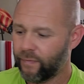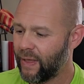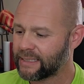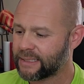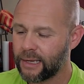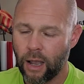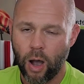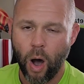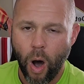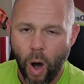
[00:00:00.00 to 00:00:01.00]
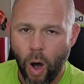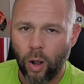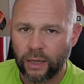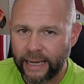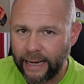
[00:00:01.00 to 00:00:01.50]
That's
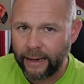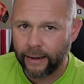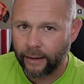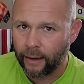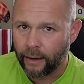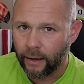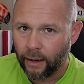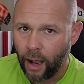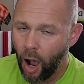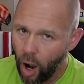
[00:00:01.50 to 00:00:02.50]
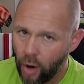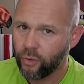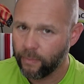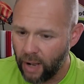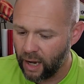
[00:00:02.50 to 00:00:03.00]
all in,
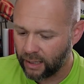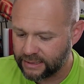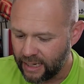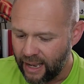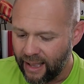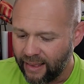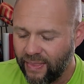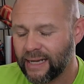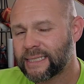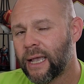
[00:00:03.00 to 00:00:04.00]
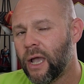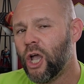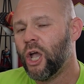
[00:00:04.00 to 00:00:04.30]
$100. That's